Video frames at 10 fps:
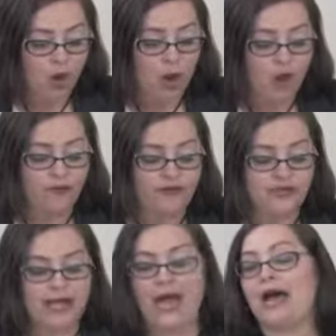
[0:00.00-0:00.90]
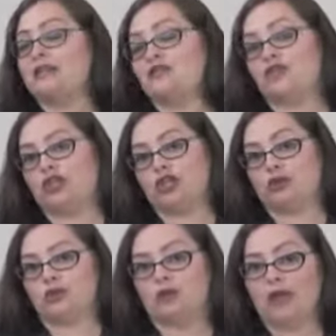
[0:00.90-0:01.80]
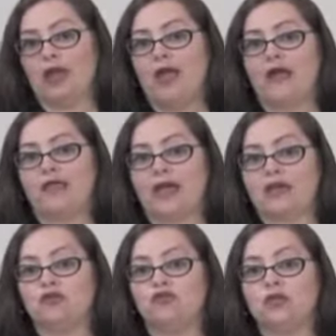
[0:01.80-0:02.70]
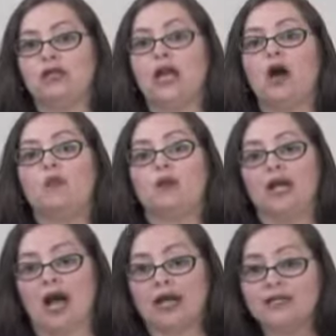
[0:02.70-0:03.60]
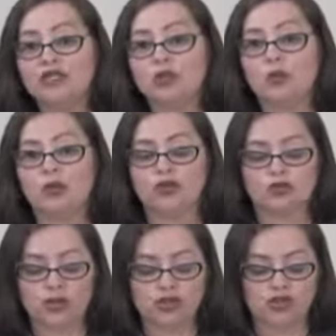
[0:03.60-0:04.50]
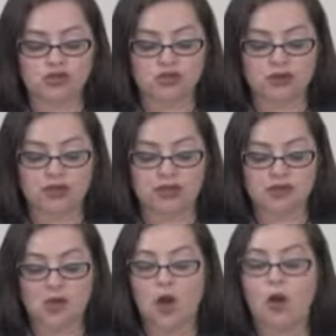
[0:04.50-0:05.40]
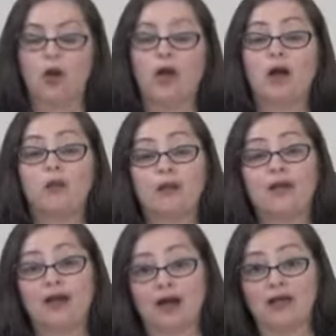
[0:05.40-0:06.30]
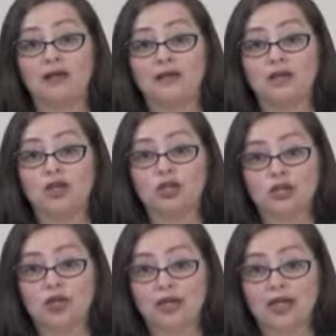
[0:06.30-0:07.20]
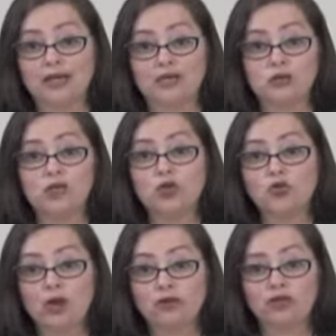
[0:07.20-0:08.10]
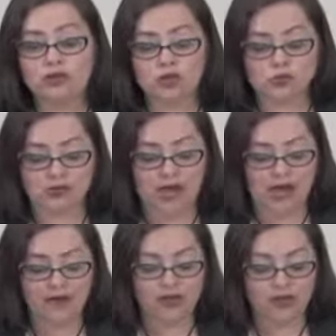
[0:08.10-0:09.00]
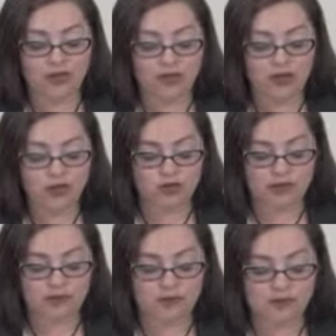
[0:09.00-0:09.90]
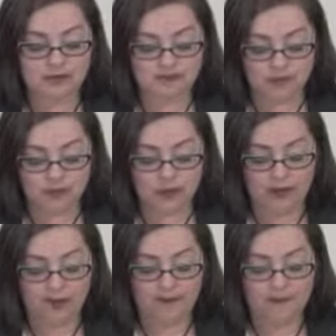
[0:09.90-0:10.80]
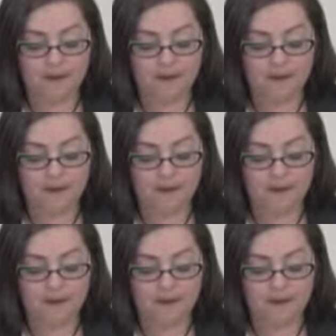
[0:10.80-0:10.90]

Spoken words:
Office has for you. And that can really help guide you when you're registering this or helping guide your client. So it's a great resource to have at your fingertips. Okay.